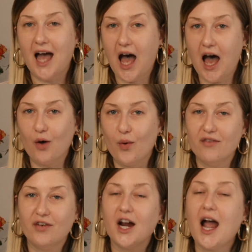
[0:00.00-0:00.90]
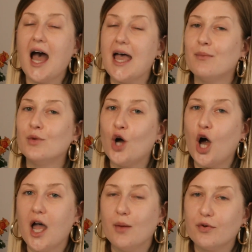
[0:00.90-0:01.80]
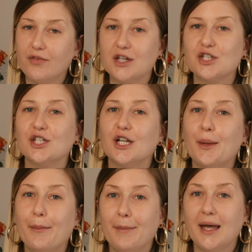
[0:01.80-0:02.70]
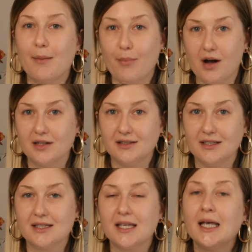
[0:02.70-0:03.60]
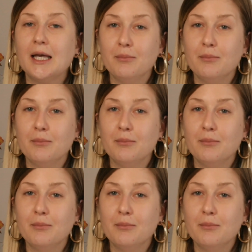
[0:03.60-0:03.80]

However, I am not a professional makeup artist,